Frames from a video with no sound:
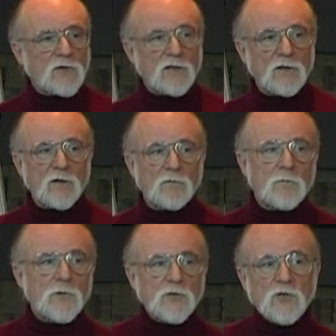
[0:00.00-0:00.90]
a, uh, a uh,
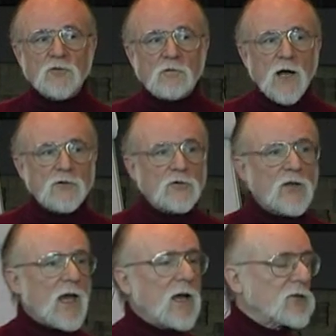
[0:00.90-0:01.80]
Patricia Rogers
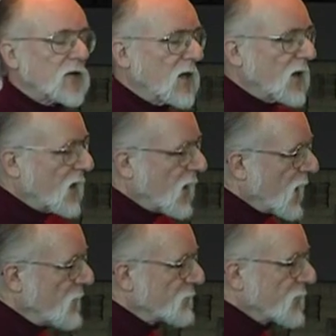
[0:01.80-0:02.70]
has. Um,